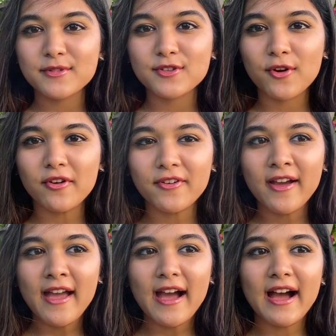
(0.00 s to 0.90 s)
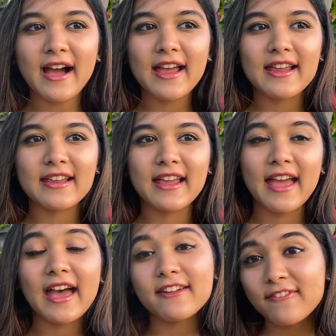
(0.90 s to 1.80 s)
So I
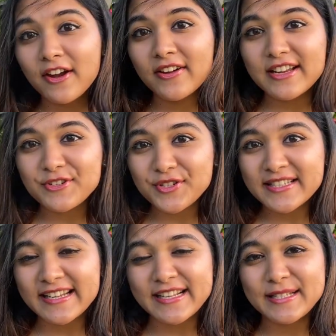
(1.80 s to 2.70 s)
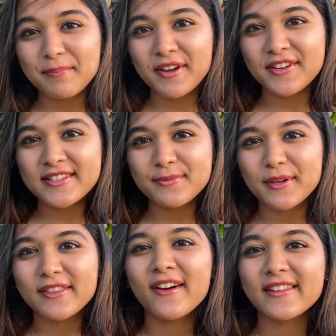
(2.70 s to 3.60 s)
had a very interesting experience
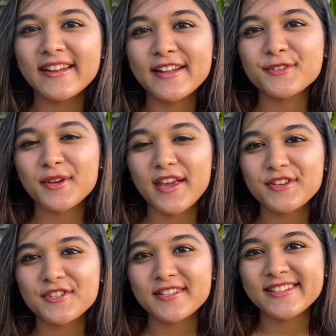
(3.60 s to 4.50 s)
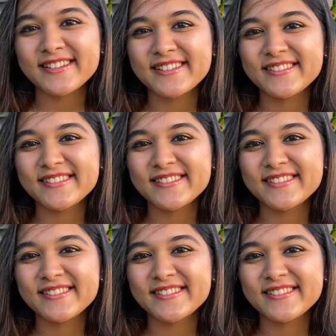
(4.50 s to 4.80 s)
with online education.